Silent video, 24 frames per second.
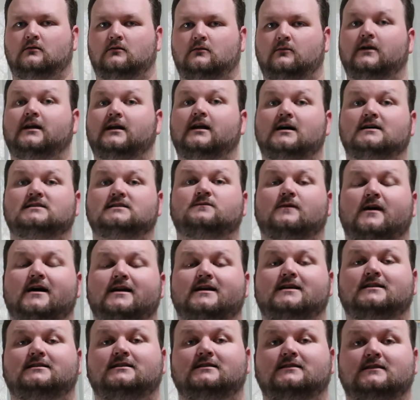When asked why
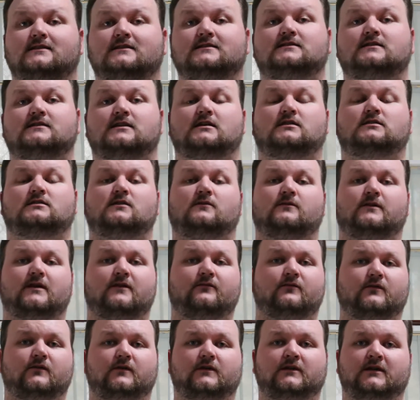he did this, he told
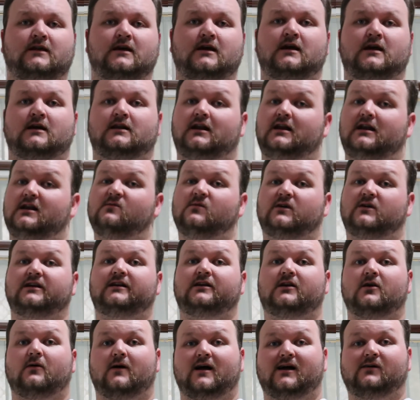everyone that he wanted
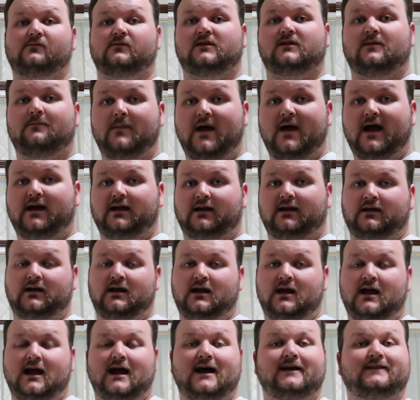to go out with a bang,
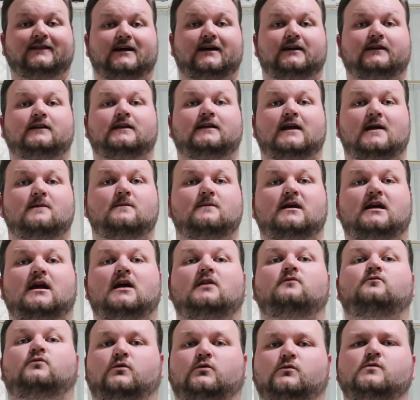and that gaming
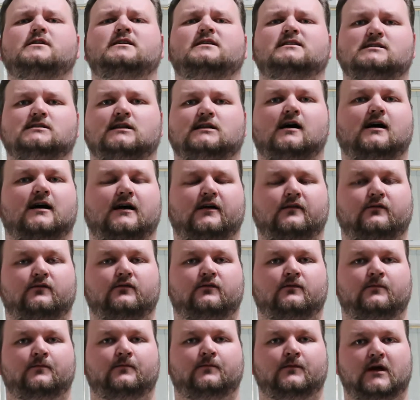had ruined his
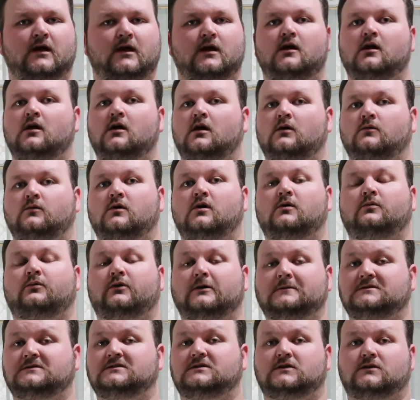life. Well,
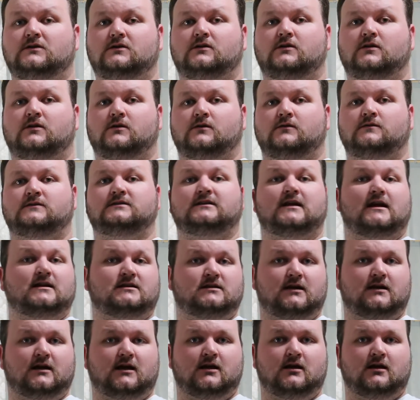props to you,
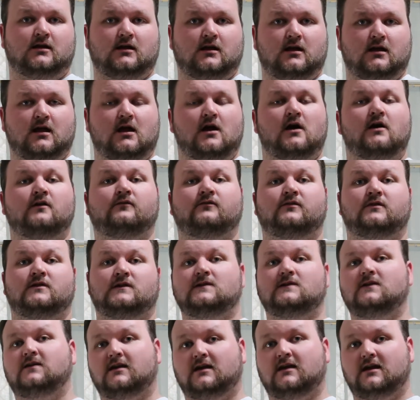Sketchic. Hopefully
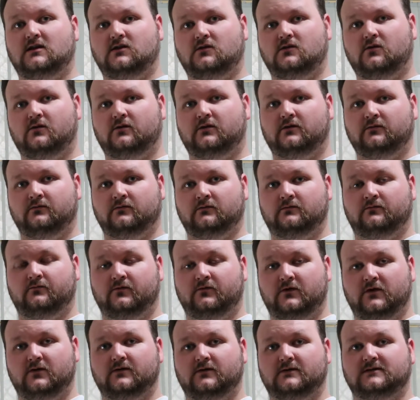you can get your
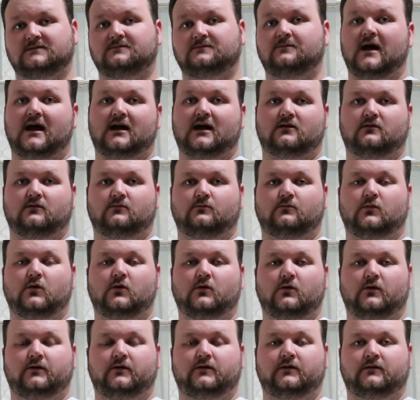viewers back on
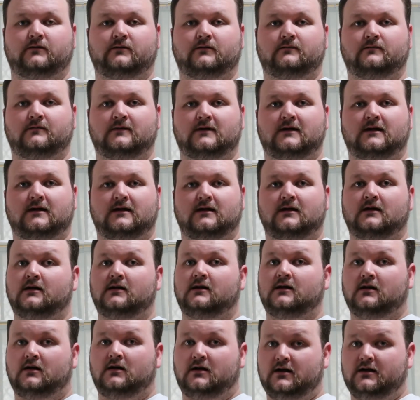board.
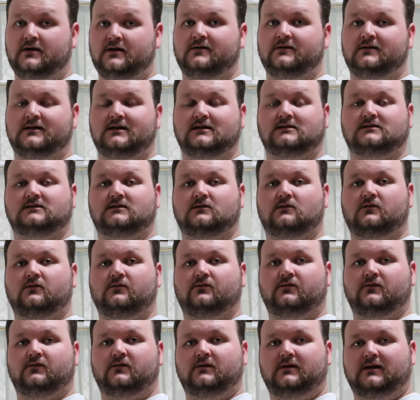And here that's all
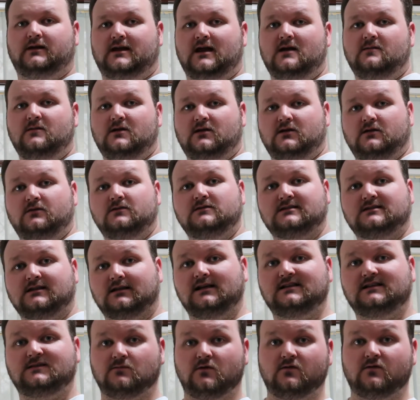for gaming news.
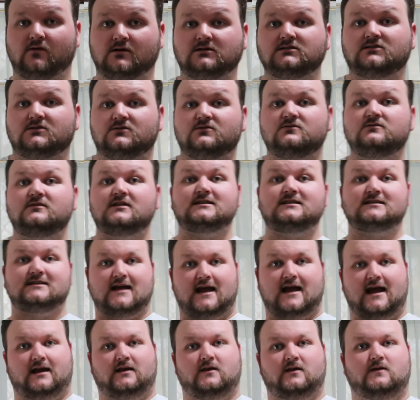Let's move on to the tech